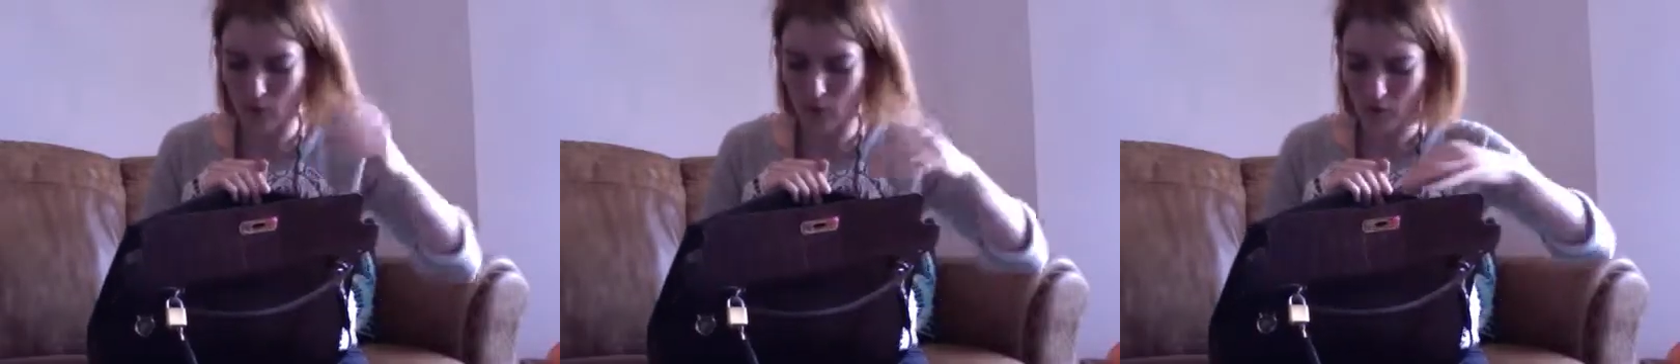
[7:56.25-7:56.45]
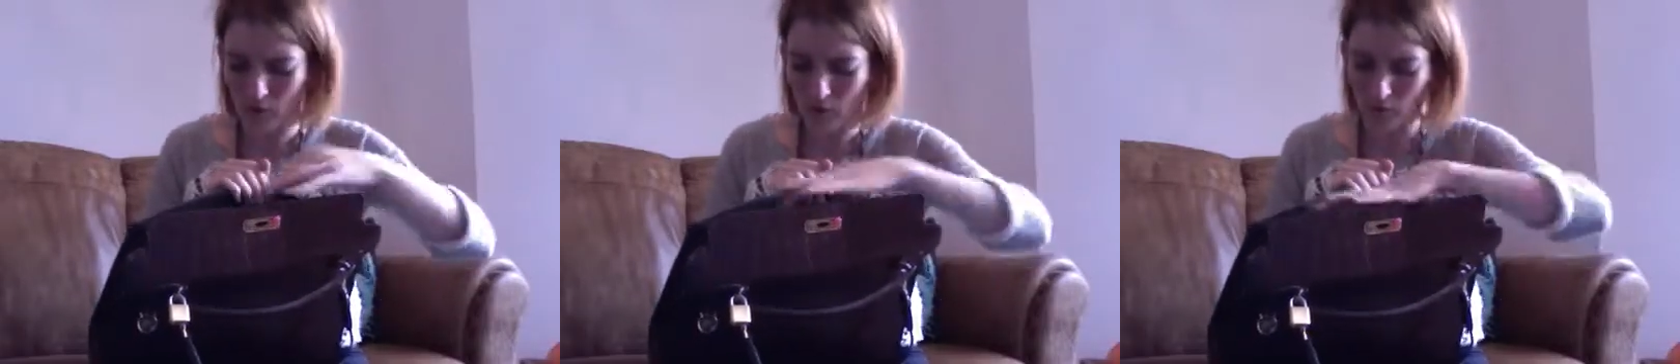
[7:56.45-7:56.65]

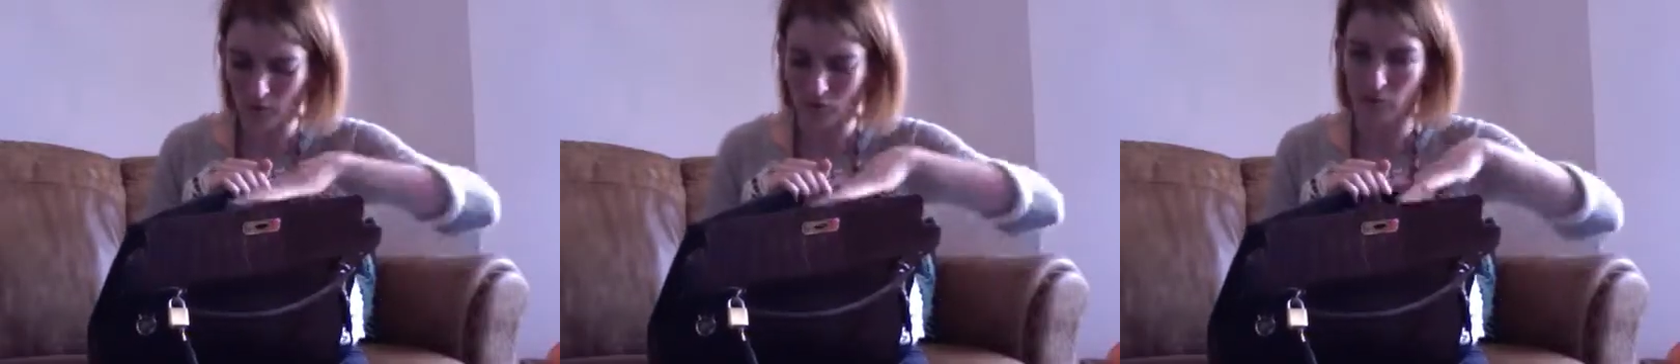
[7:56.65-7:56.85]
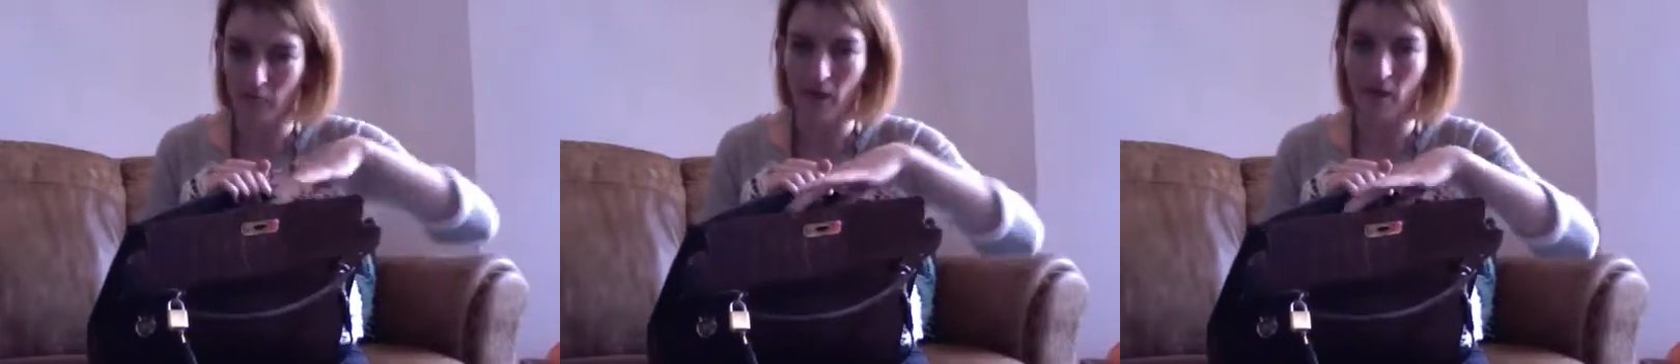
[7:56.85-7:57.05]
or you
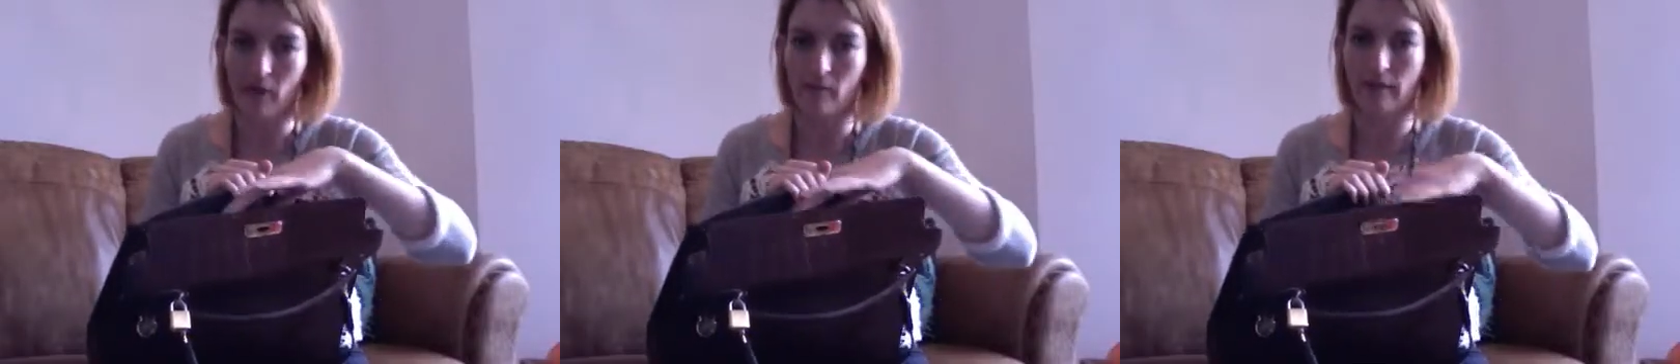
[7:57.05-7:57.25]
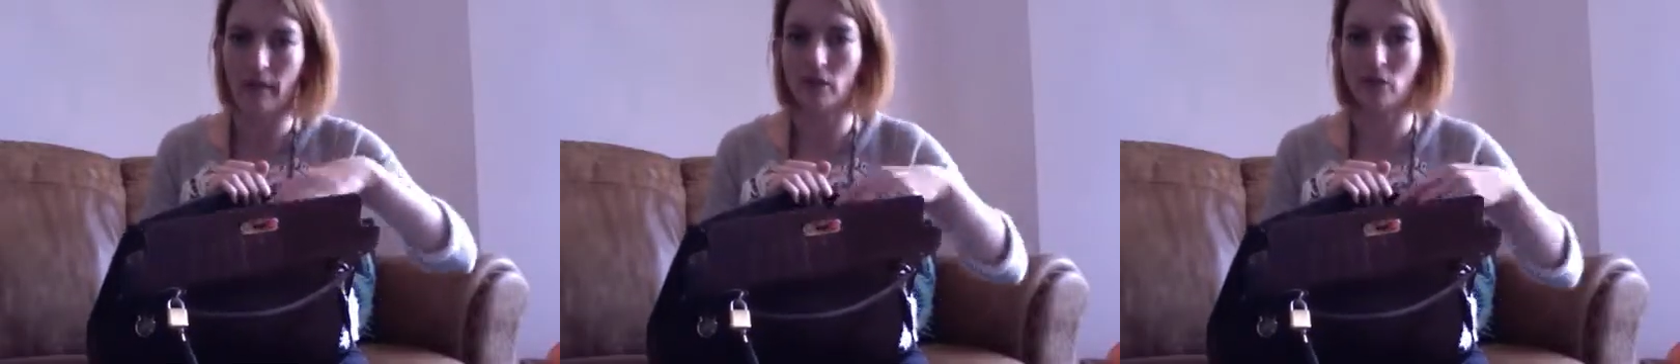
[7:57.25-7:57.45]
could
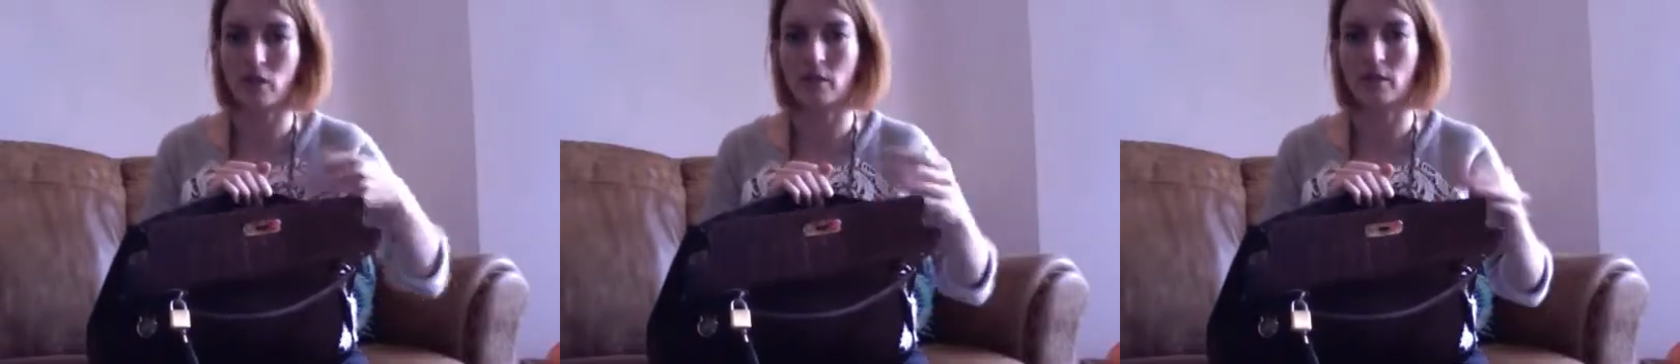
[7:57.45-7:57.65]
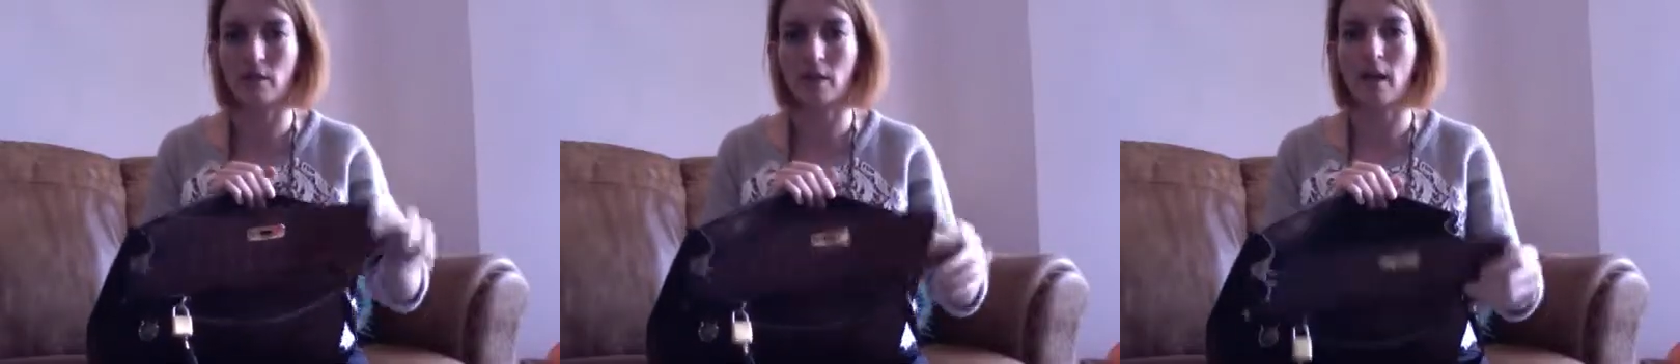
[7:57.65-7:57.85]
rearrange it